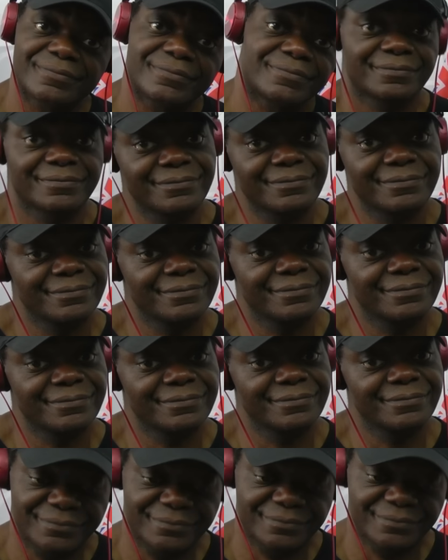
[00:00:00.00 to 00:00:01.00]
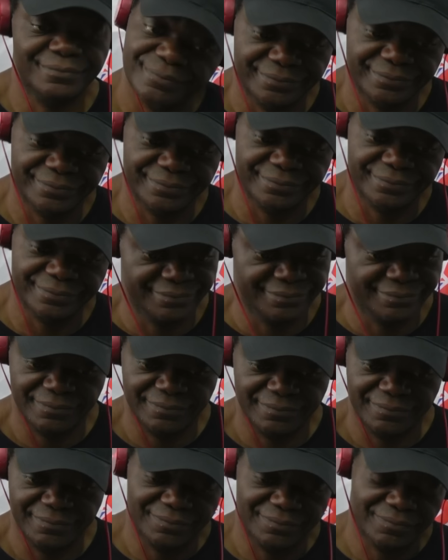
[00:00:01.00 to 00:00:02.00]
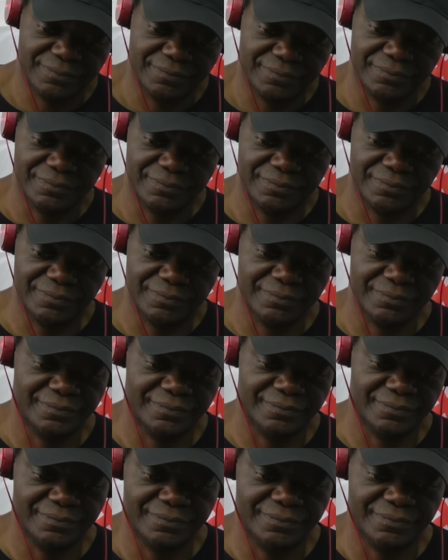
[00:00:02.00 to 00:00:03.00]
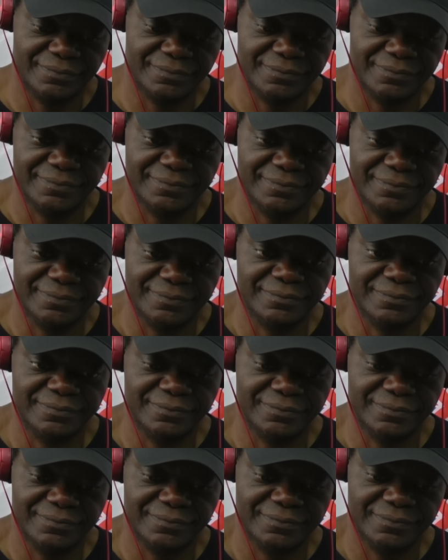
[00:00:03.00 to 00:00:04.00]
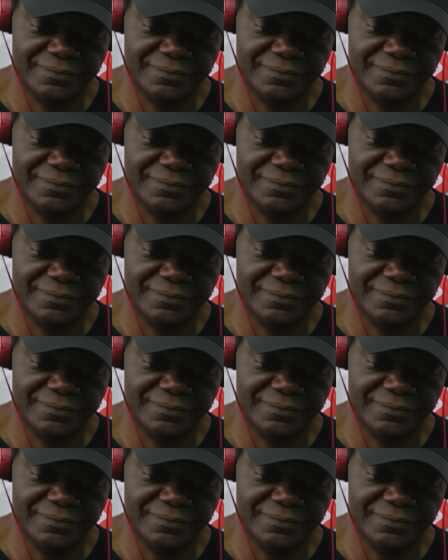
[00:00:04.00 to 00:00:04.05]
(silent)